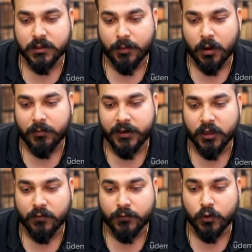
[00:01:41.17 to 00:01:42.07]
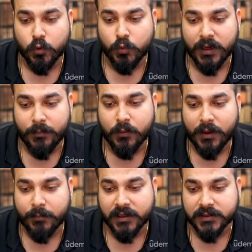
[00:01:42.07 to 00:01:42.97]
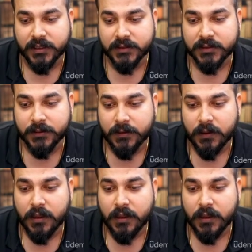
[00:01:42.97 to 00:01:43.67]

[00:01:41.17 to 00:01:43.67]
The probability of 2 will be 1 by 6.